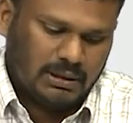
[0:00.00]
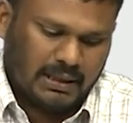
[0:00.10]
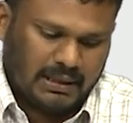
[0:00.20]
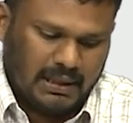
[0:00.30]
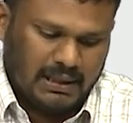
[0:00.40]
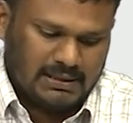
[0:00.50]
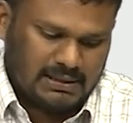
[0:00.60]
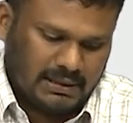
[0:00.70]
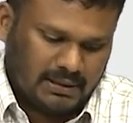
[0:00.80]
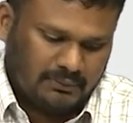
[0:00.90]
the Cayley's
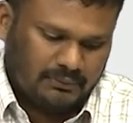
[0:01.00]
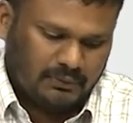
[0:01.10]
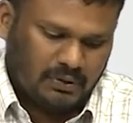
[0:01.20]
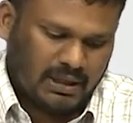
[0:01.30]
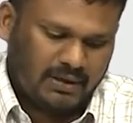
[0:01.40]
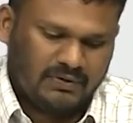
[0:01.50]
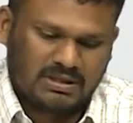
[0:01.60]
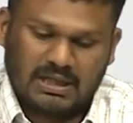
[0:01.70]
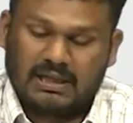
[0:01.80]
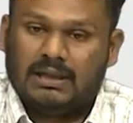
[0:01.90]
theorem, okay,
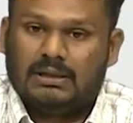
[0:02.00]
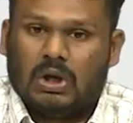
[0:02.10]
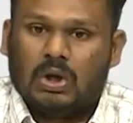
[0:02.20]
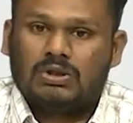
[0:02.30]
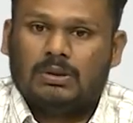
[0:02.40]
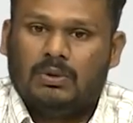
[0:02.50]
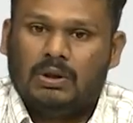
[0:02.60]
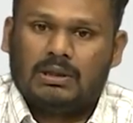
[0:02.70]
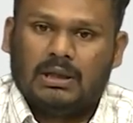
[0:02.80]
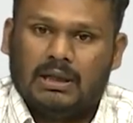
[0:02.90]
which again talks
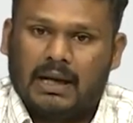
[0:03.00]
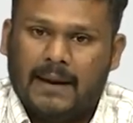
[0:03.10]
about uh,